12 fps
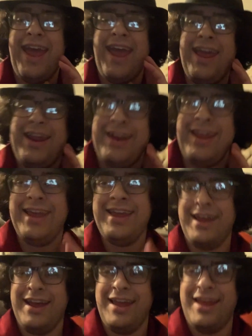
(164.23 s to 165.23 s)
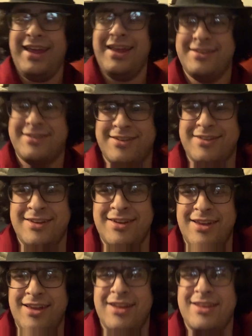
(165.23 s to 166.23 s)
And it is
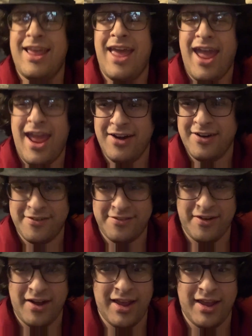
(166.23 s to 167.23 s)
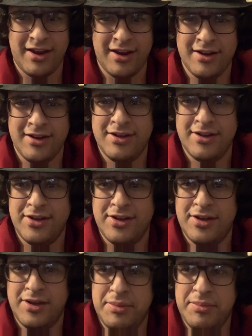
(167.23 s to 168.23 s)
terrifying
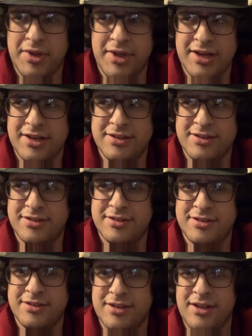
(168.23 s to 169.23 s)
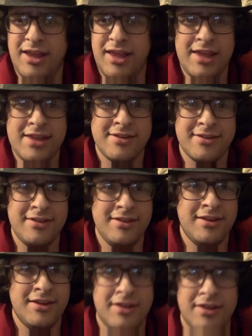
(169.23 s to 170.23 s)
because he's
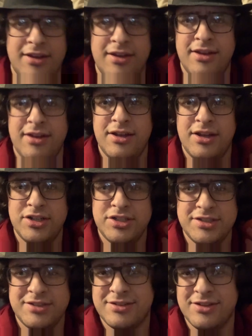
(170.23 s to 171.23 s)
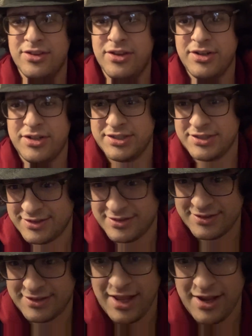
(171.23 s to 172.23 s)
just literally just
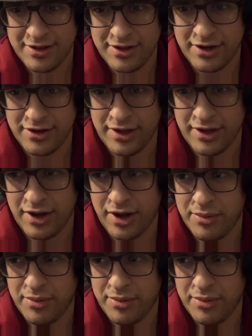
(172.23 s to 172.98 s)
standing there like,